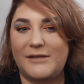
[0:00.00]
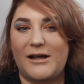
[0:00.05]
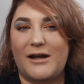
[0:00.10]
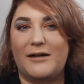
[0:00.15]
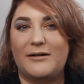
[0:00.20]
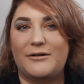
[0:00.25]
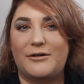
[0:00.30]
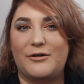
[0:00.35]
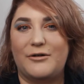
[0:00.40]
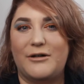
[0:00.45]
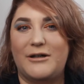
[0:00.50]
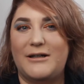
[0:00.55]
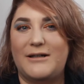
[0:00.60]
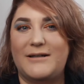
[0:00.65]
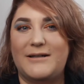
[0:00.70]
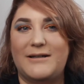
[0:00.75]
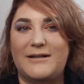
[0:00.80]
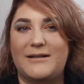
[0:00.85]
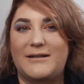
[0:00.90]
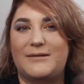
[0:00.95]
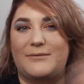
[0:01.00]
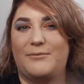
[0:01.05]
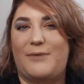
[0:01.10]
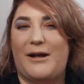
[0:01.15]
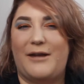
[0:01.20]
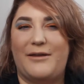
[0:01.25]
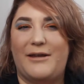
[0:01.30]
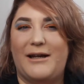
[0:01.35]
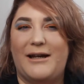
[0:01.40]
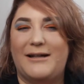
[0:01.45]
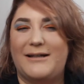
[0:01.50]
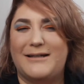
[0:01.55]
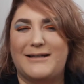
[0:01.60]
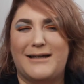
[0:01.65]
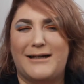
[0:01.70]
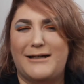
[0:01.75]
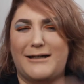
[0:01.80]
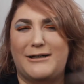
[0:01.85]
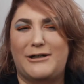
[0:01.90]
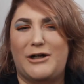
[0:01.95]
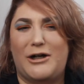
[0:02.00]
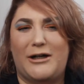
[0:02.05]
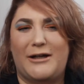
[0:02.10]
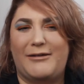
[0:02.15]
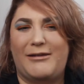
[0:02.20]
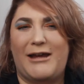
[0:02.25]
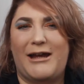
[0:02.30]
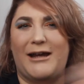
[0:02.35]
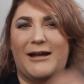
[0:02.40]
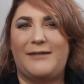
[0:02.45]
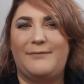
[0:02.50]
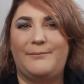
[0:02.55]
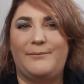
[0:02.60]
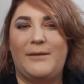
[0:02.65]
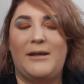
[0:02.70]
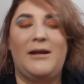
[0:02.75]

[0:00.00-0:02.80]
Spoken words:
cut crease. I think I decided to call it that.